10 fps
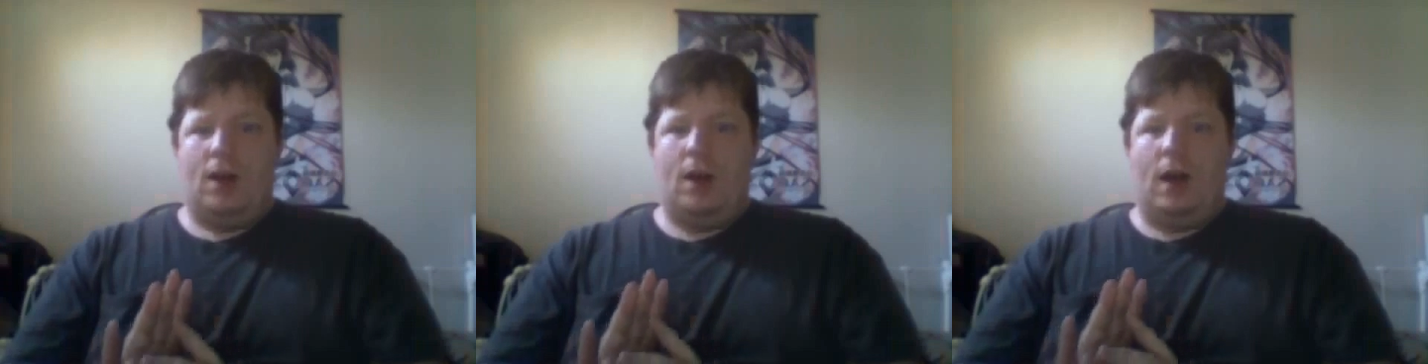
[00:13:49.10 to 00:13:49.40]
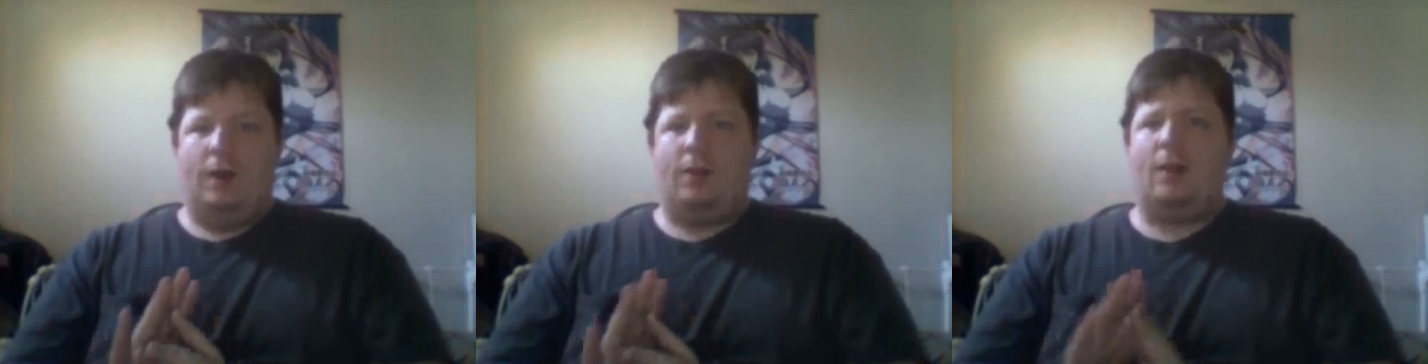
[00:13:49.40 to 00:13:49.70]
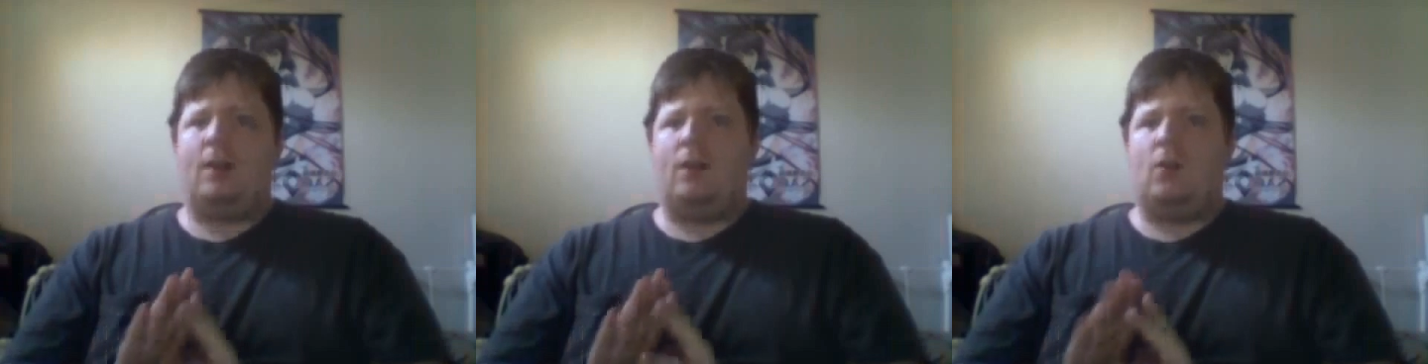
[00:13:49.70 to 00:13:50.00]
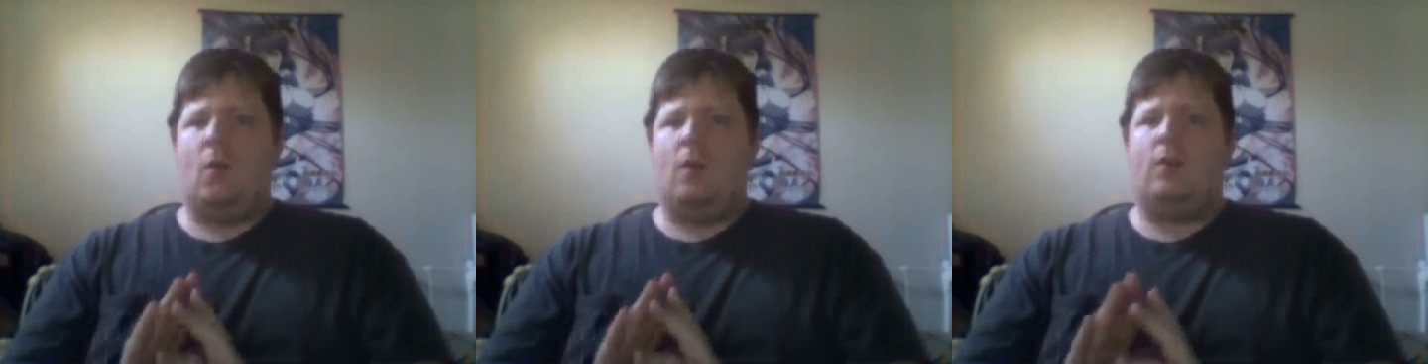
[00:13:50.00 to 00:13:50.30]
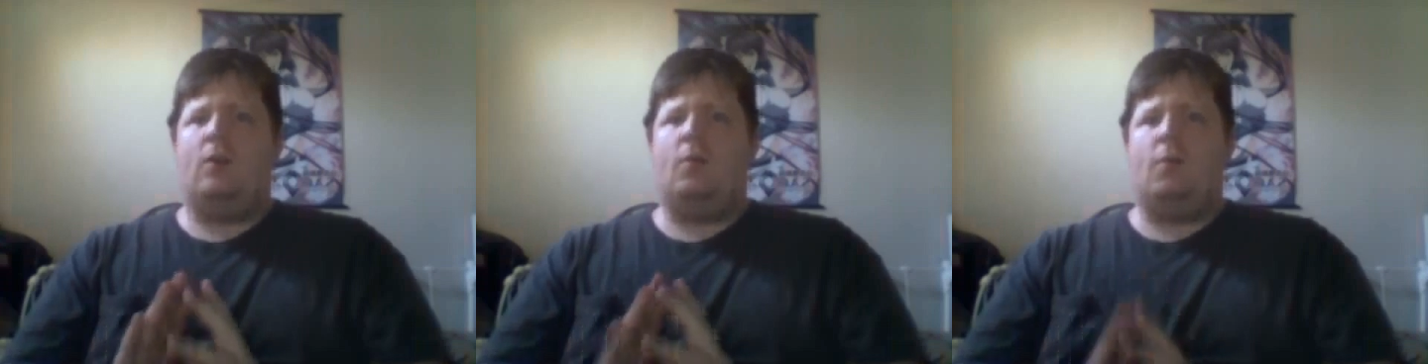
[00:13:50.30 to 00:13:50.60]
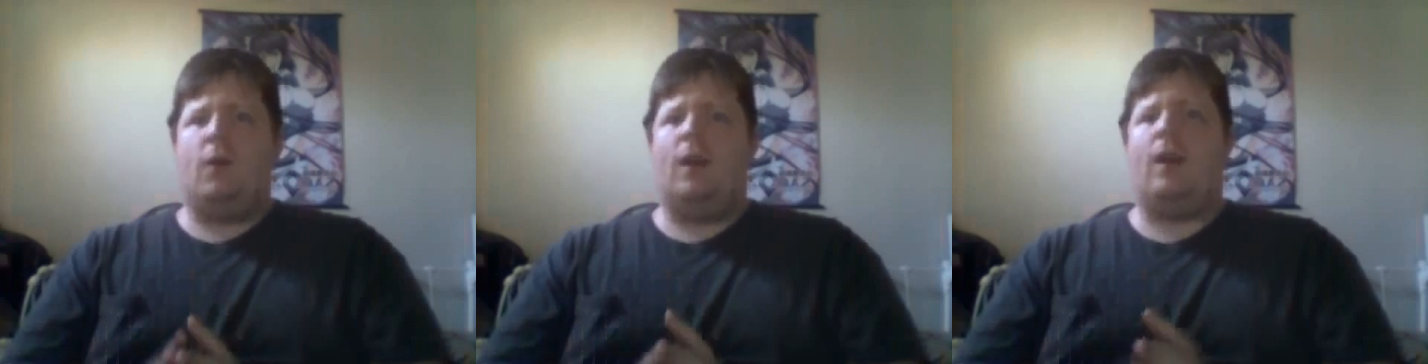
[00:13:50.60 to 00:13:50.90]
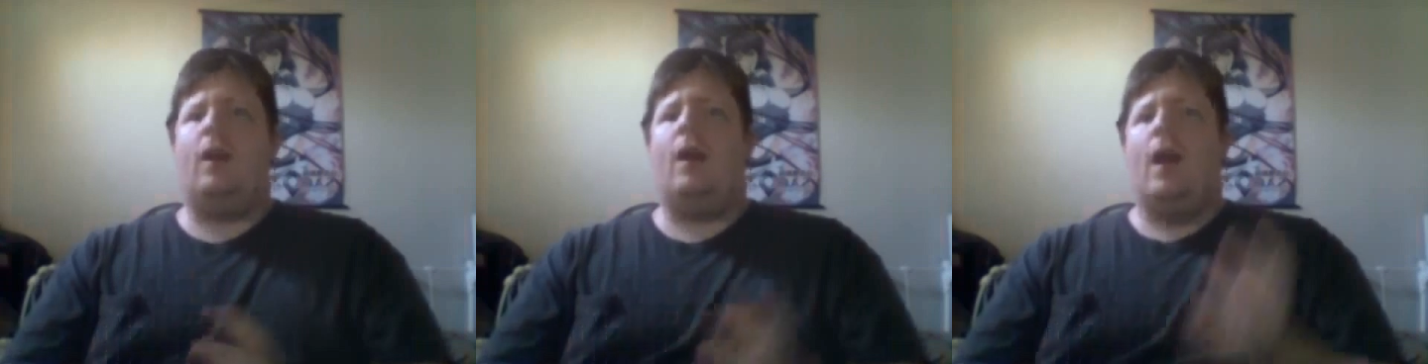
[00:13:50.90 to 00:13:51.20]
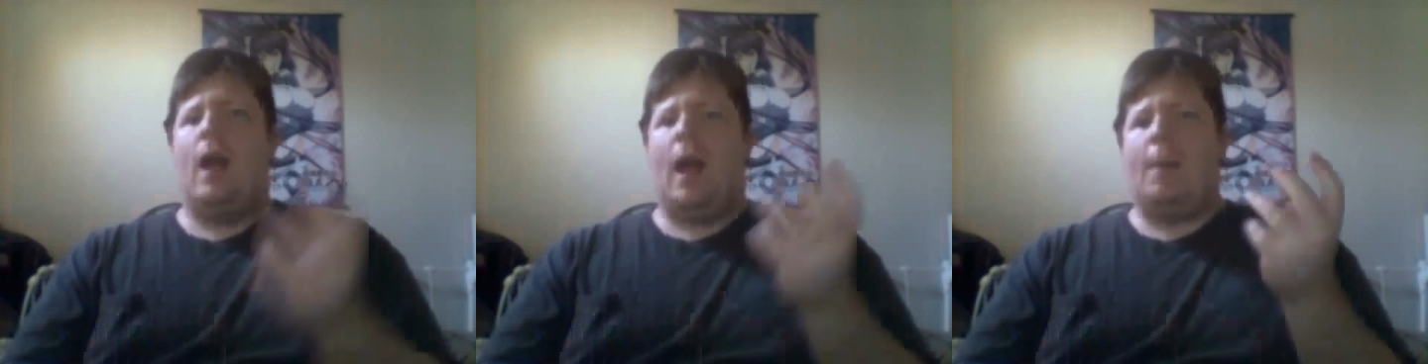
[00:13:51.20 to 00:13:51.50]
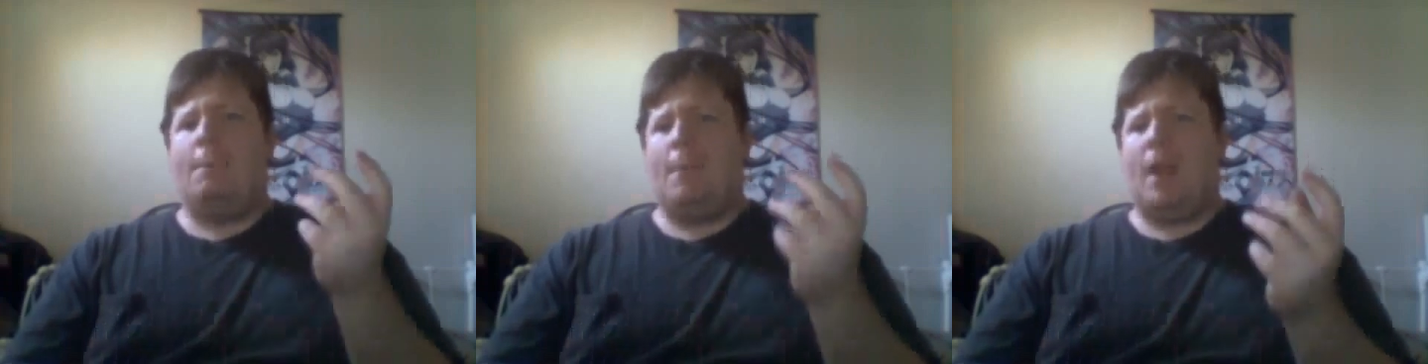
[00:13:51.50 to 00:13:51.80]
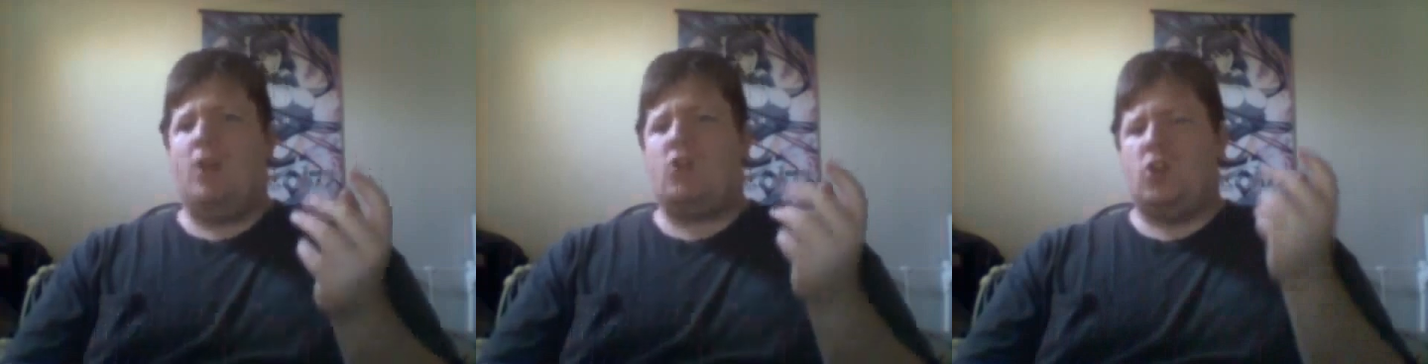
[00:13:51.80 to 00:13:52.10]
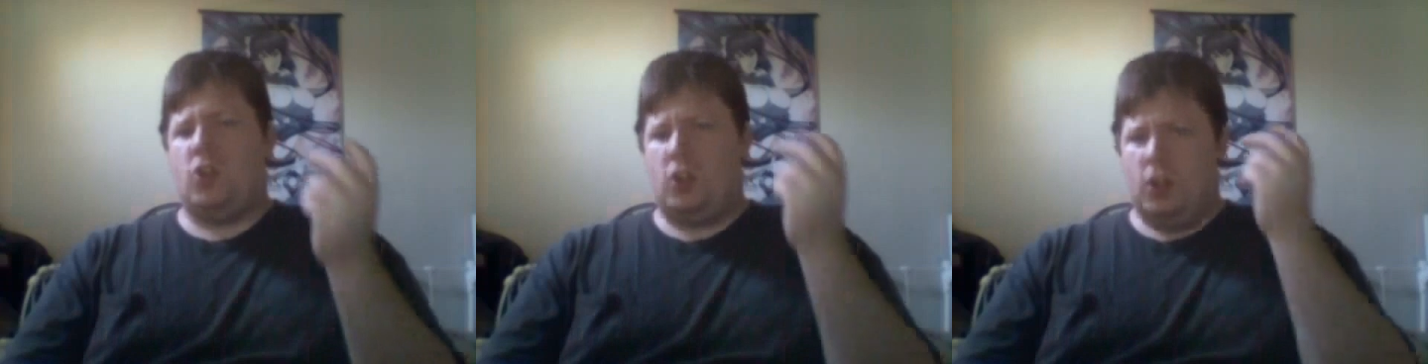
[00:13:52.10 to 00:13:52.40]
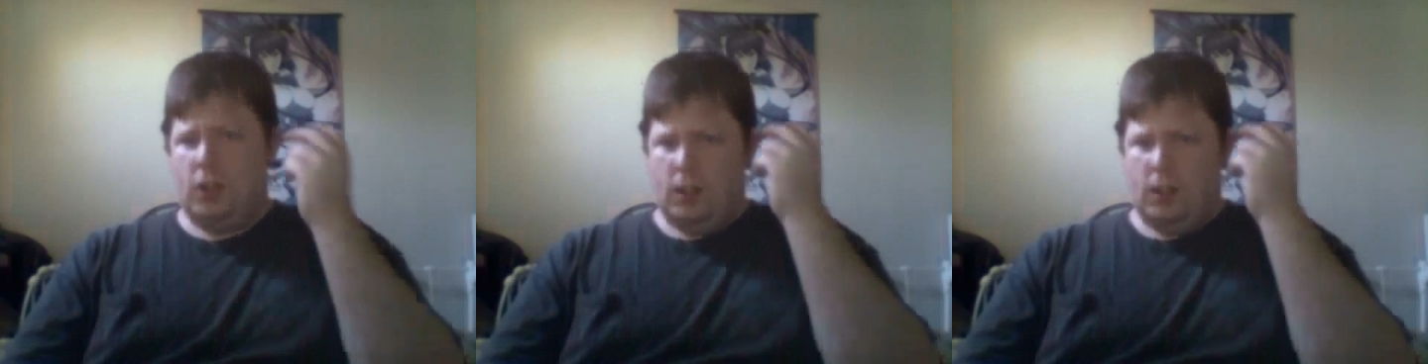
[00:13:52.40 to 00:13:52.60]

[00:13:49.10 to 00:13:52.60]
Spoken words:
I think that's going to bring a major